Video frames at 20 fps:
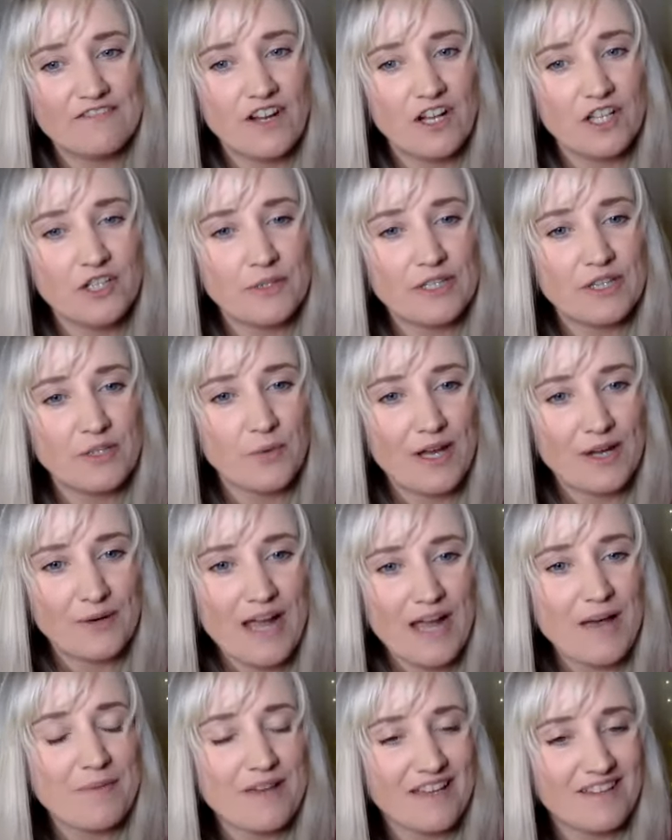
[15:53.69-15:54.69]
following the white
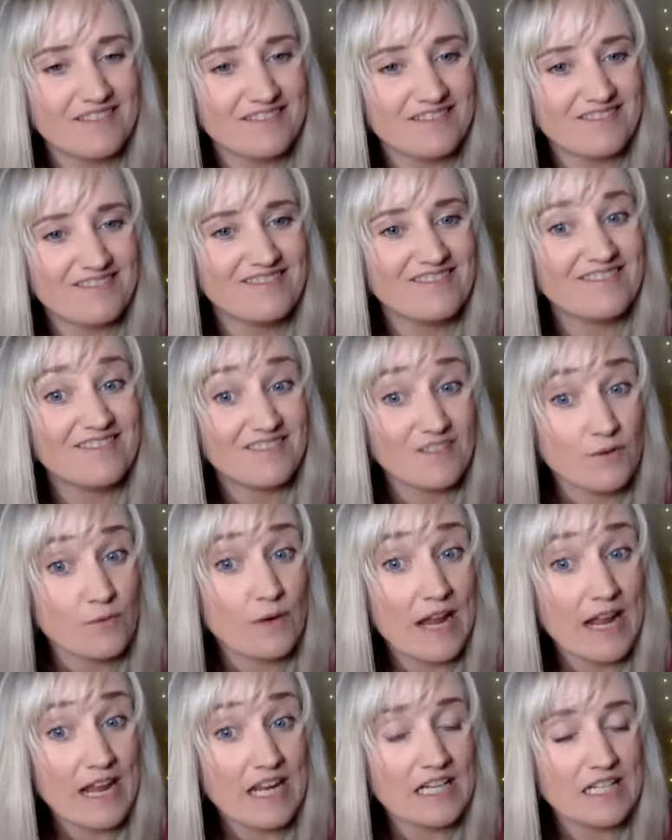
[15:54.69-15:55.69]
rabbit,
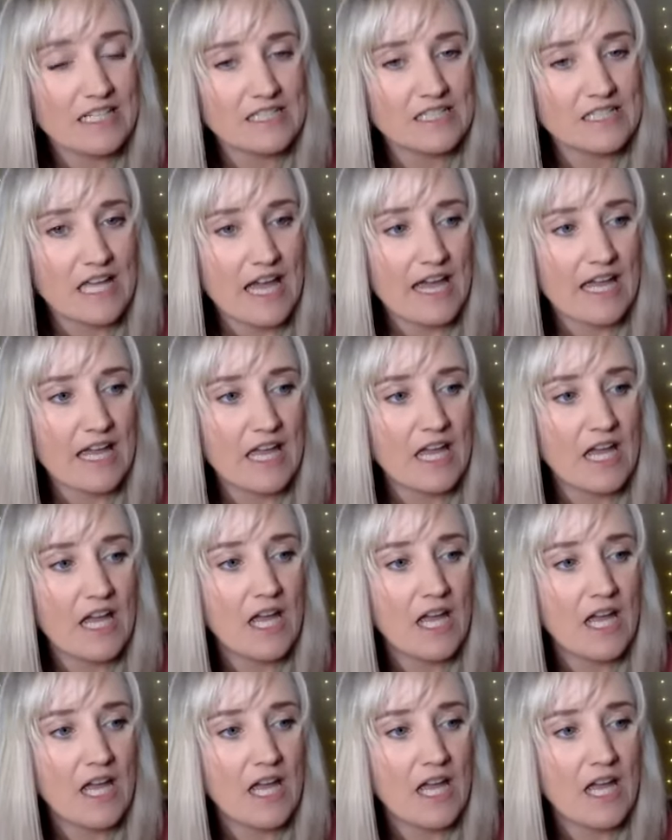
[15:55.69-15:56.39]
right? It's like,